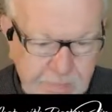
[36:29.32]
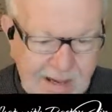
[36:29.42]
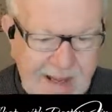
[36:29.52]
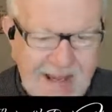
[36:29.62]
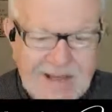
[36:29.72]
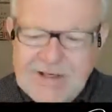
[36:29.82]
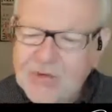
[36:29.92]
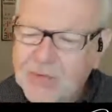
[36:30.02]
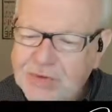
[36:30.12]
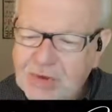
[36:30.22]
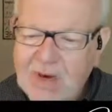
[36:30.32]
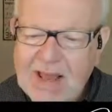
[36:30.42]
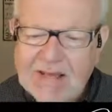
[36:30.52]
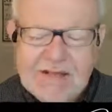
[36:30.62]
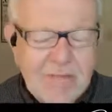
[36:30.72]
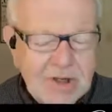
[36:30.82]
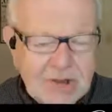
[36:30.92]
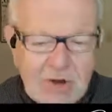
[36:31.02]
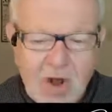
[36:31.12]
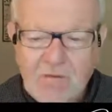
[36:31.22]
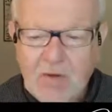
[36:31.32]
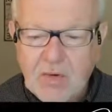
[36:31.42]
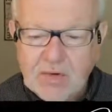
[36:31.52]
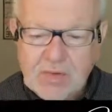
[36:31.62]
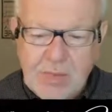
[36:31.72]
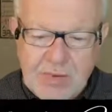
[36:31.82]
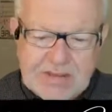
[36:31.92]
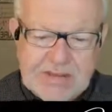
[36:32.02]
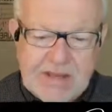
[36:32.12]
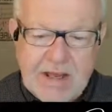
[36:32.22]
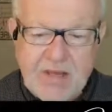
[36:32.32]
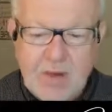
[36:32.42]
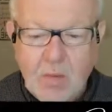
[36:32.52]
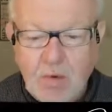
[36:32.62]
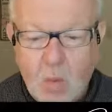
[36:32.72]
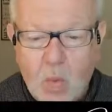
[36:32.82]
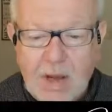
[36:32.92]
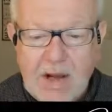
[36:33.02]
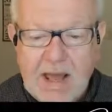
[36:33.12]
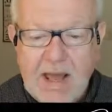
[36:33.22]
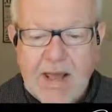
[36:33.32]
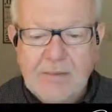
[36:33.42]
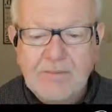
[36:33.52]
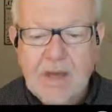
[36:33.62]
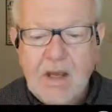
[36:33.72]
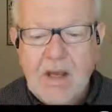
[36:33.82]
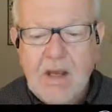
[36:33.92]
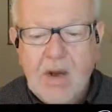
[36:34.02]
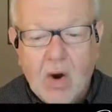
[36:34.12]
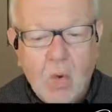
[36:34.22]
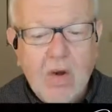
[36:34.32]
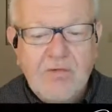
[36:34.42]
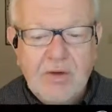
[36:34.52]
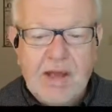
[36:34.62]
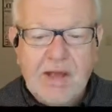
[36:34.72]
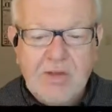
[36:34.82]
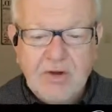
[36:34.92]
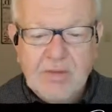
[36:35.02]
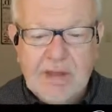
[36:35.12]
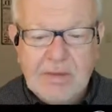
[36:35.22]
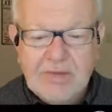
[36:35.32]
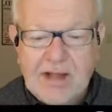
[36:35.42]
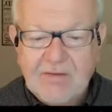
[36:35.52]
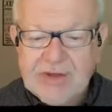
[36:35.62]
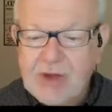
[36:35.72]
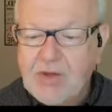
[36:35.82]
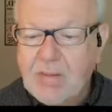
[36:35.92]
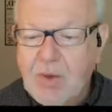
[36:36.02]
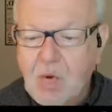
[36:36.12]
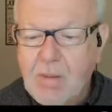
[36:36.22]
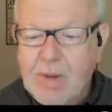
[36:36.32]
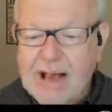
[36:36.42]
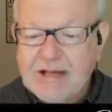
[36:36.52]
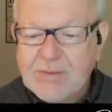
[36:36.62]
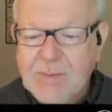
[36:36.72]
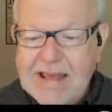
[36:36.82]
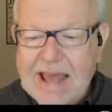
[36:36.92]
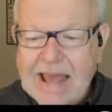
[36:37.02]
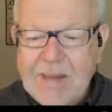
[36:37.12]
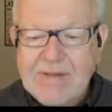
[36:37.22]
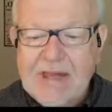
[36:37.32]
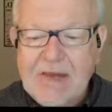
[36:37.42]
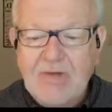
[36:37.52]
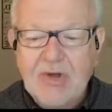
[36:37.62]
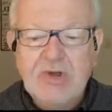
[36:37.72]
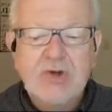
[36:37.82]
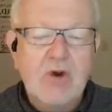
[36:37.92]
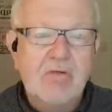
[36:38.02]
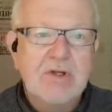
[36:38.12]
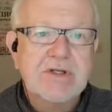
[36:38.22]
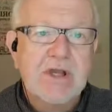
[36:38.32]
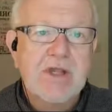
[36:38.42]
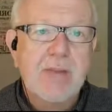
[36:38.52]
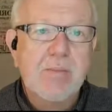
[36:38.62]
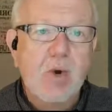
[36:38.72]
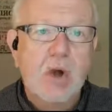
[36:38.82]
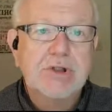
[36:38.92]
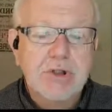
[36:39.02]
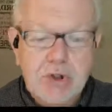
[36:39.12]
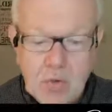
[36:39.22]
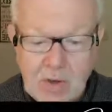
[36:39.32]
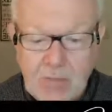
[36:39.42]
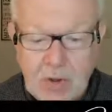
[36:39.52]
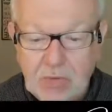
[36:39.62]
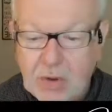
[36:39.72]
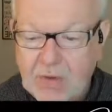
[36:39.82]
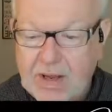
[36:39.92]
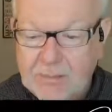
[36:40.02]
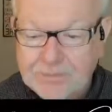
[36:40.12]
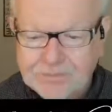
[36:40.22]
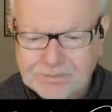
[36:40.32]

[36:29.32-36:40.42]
It says, with two lines he measured off those to be put to death, and with one line, or one full line, those to be kept alive. So the Moabites became David's servants, and they brought tribute. Okay.